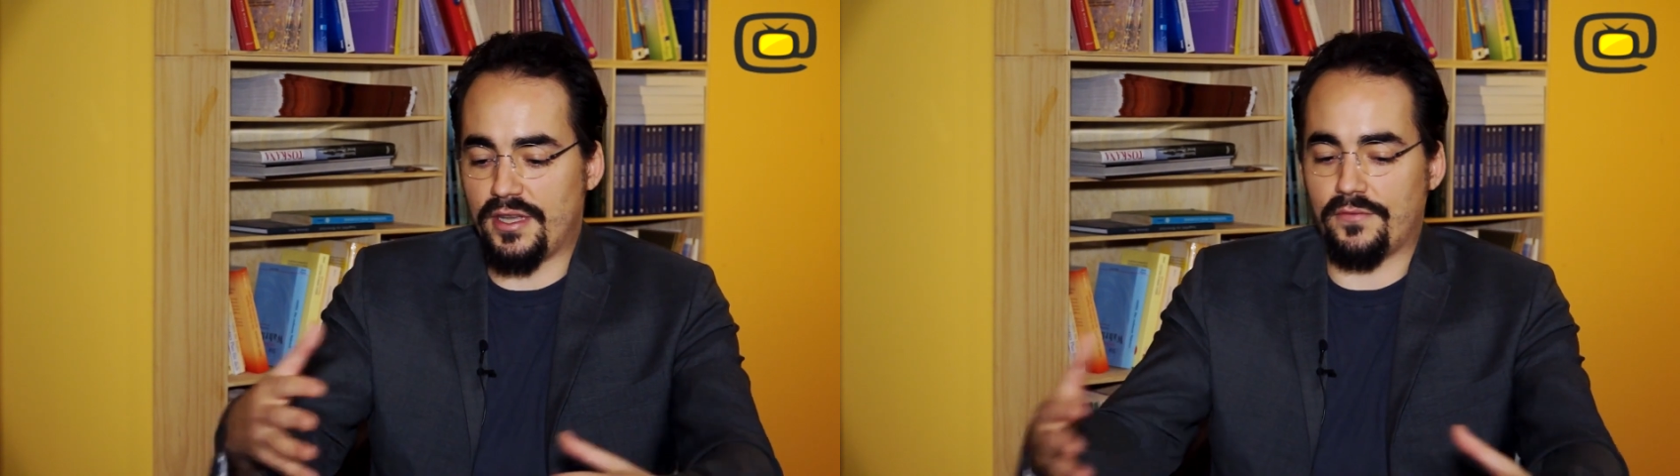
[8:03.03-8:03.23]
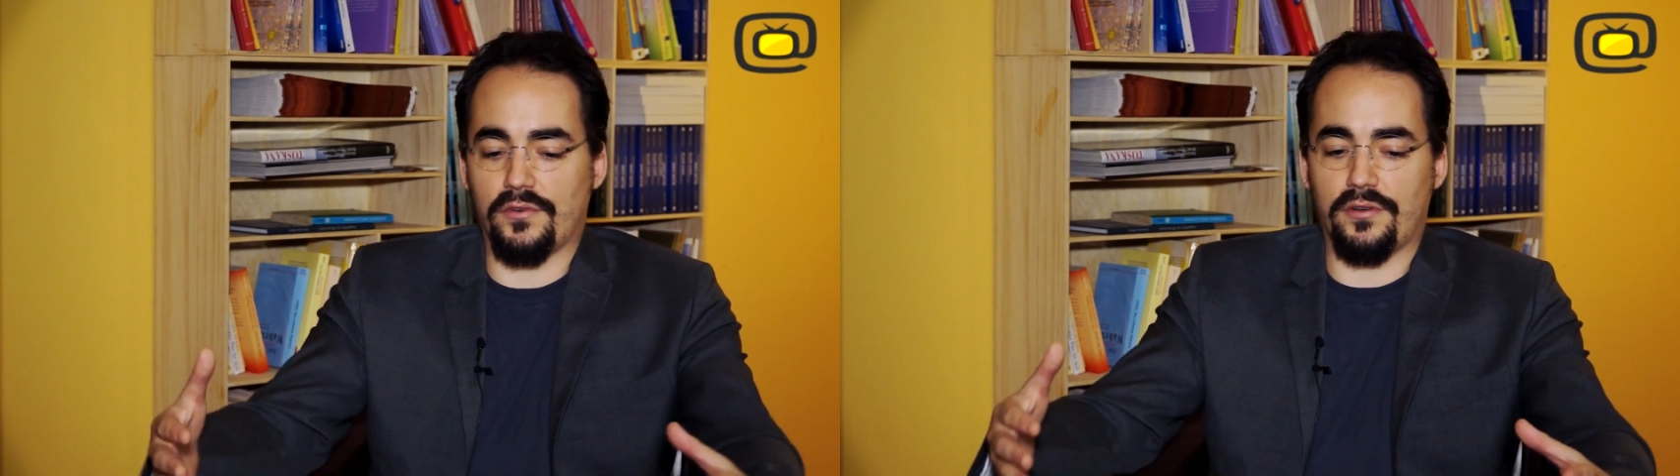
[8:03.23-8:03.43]

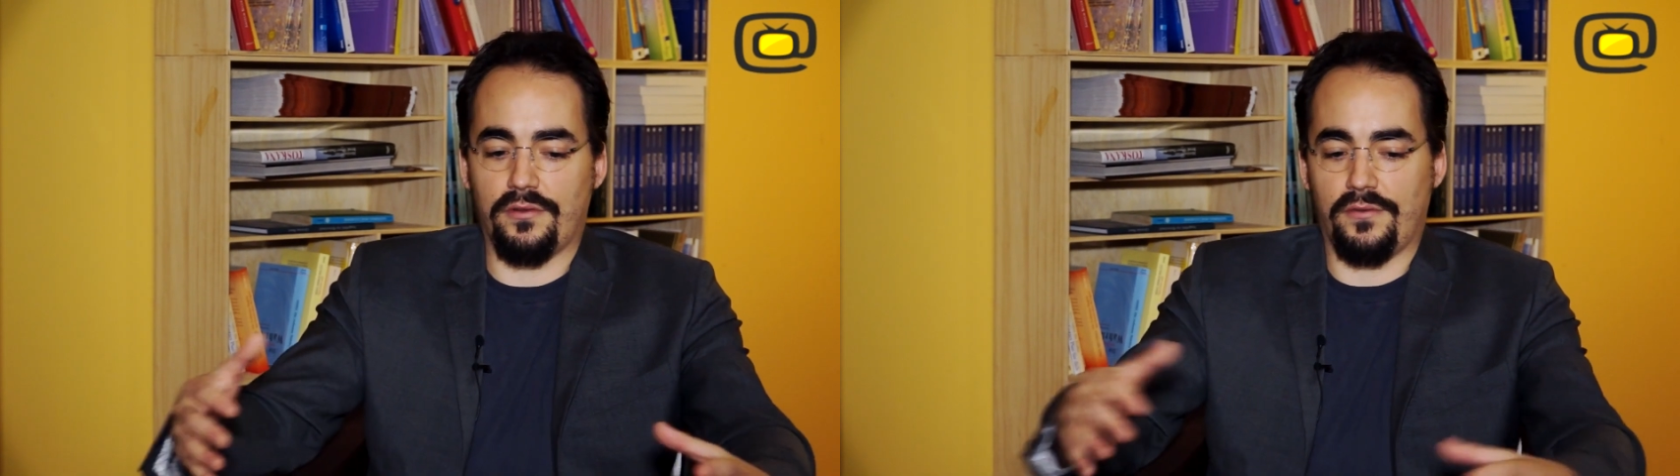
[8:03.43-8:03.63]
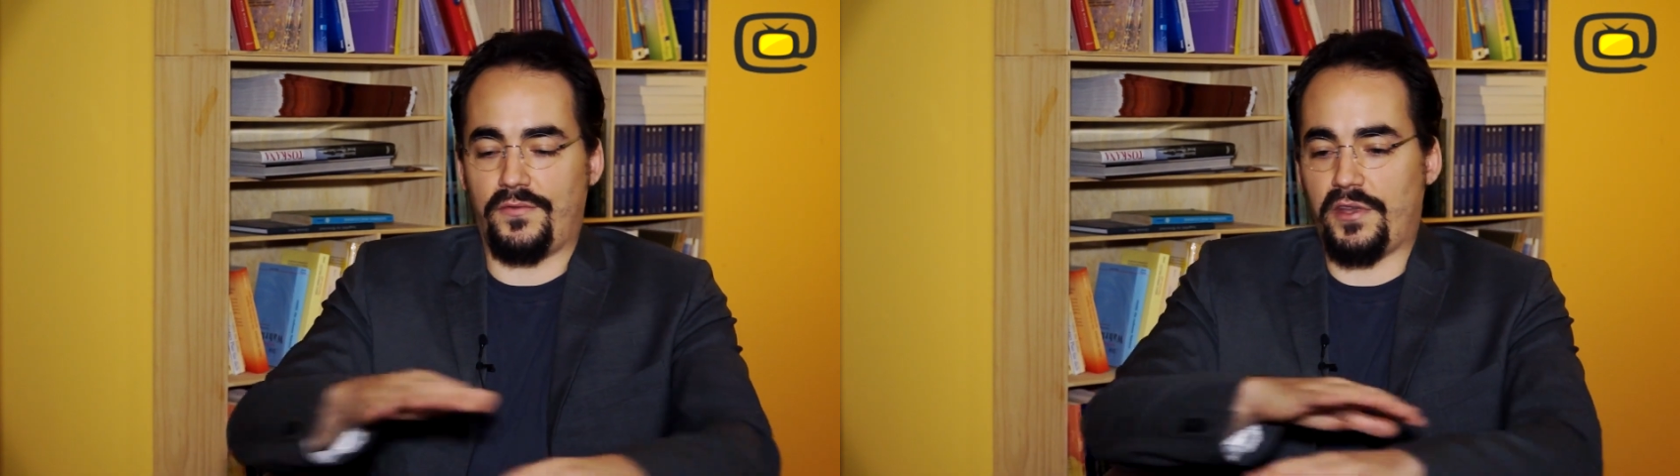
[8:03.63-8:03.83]

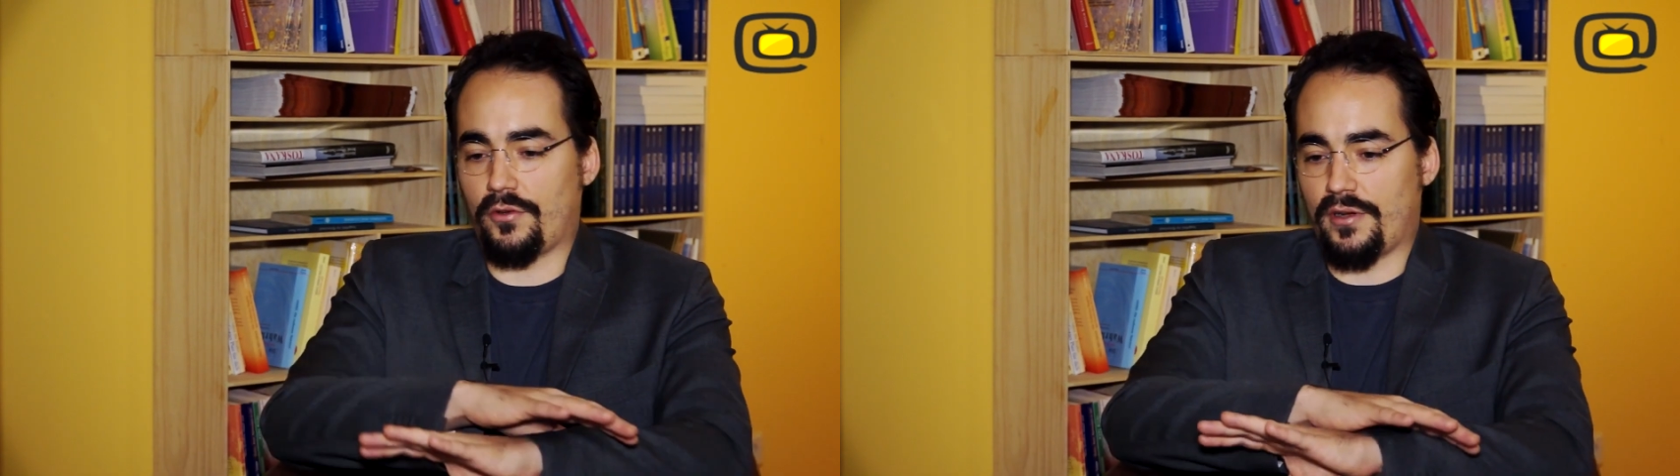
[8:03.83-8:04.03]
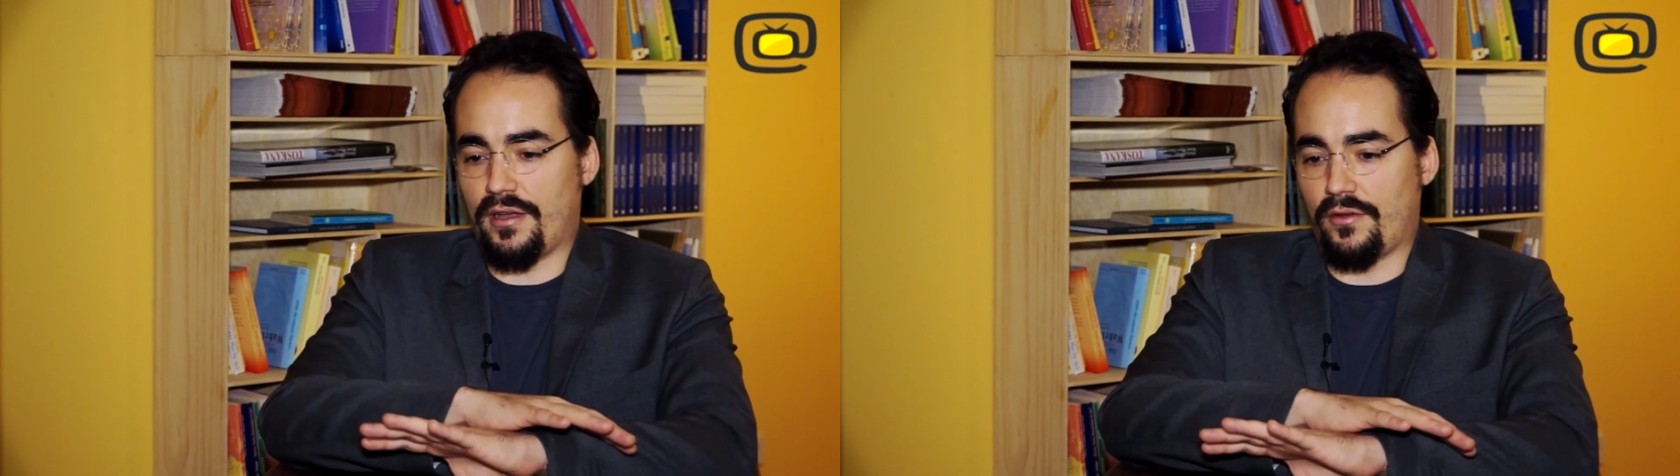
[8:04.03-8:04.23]
never
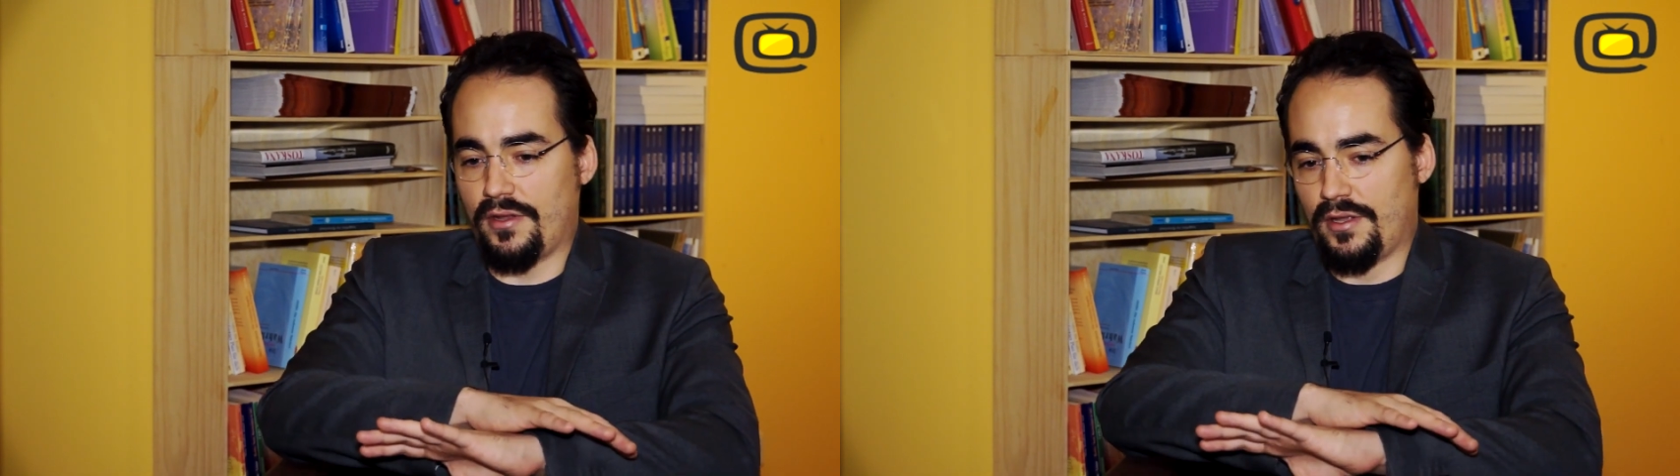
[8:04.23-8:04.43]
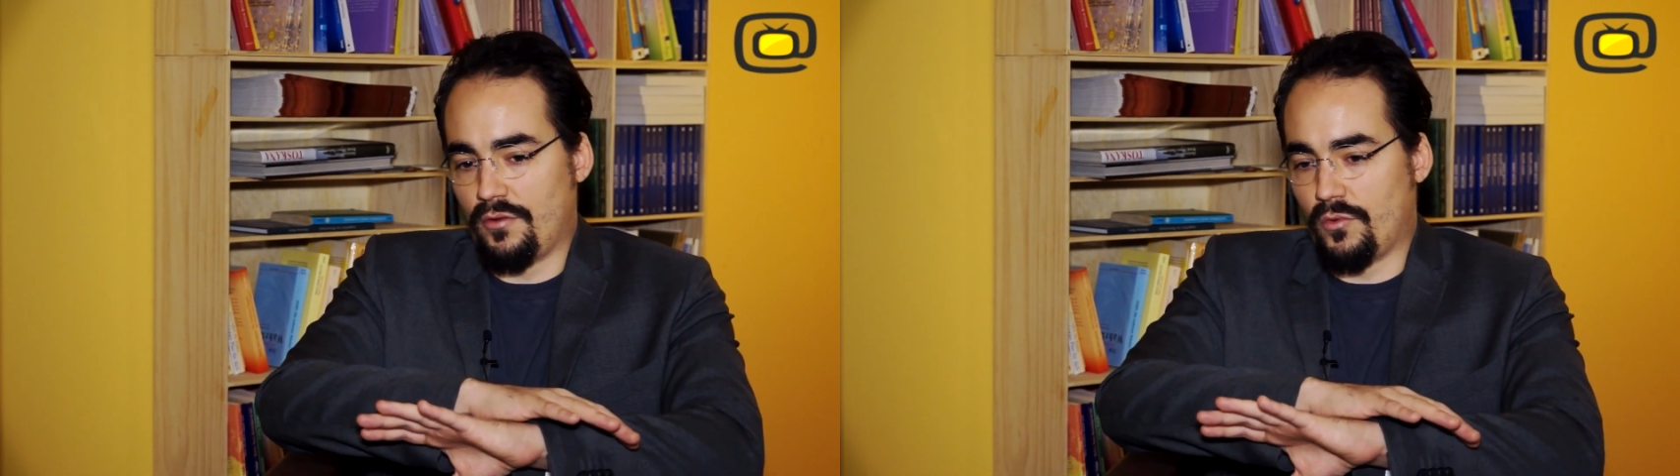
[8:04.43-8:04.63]
figure out